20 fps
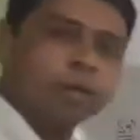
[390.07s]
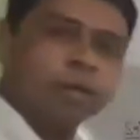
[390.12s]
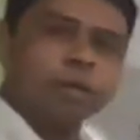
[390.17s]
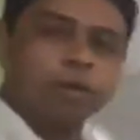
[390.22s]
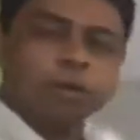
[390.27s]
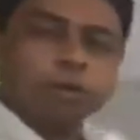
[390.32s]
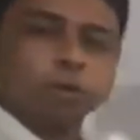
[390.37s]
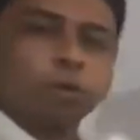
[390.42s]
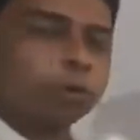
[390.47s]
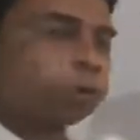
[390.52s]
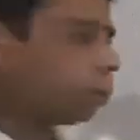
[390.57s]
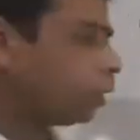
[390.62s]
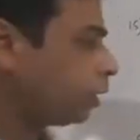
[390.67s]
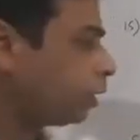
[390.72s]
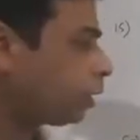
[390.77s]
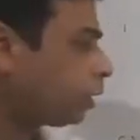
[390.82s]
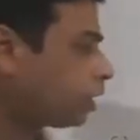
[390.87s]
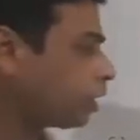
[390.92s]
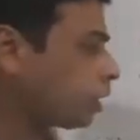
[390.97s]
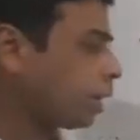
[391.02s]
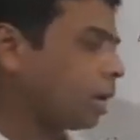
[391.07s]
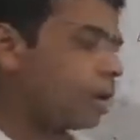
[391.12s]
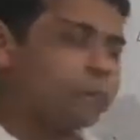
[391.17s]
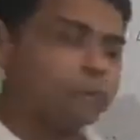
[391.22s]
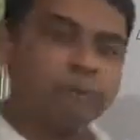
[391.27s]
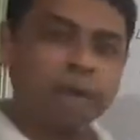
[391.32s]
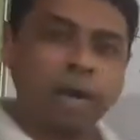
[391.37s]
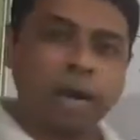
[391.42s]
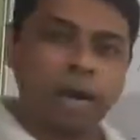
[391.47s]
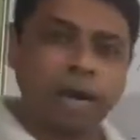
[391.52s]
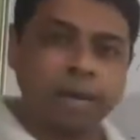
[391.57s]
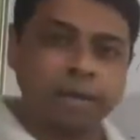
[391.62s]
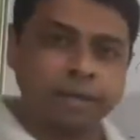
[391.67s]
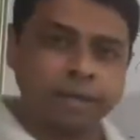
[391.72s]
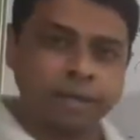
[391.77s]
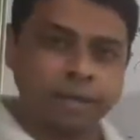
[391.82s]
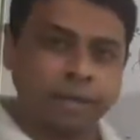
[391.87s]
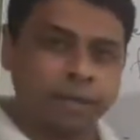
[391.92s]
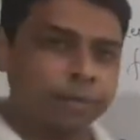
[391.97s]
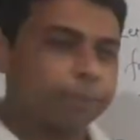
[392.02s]
So this is our I.
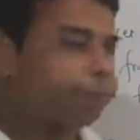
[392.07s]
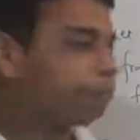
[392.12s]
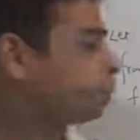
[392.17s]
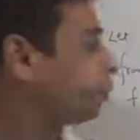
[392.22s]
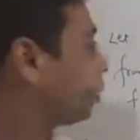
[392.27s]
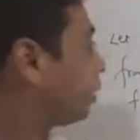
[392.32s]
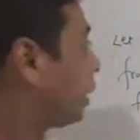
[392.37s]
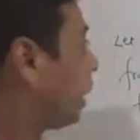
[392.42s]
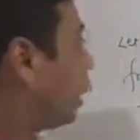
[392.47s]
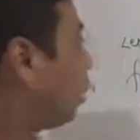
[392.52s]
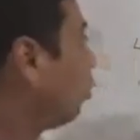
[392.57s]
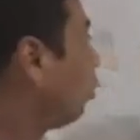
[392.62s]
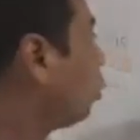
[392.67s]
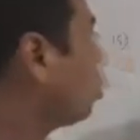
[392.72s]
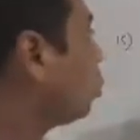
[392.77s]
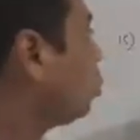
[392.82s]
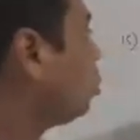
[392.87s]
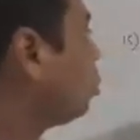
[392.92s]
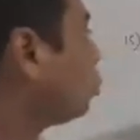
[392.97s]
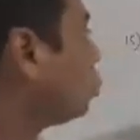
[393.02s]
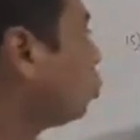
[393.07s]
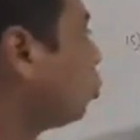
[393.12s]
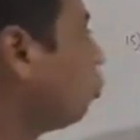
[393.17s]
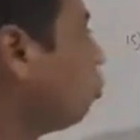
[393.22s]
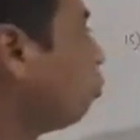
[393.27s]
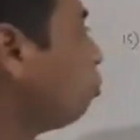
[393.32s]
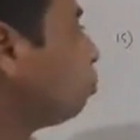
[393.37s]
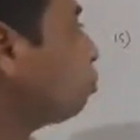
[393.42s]
Now what to show?